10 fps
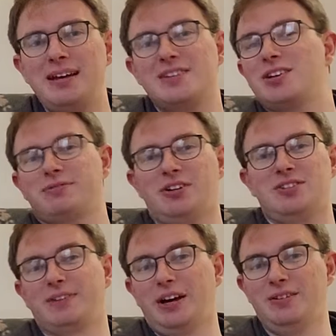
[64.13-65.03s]
years off because
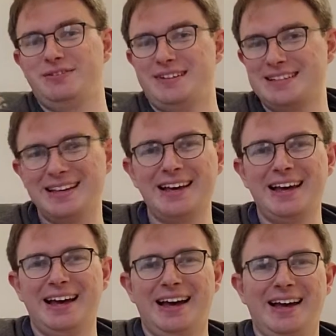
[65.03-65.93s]
of COVID,
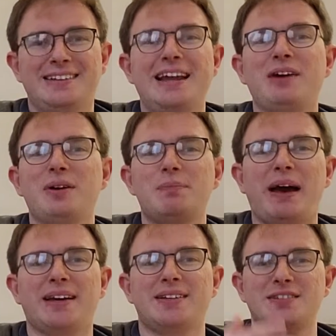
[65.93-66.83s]
and now we're
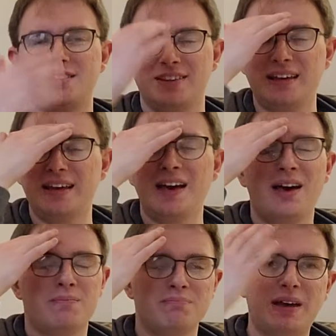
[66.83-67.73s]
back into the
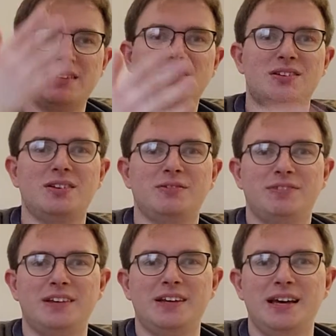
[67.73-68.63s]
midst of
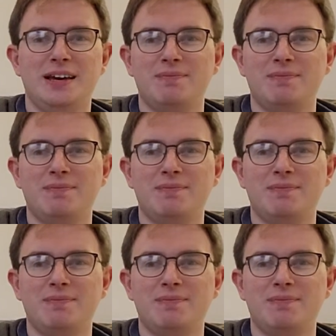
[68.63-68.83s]
the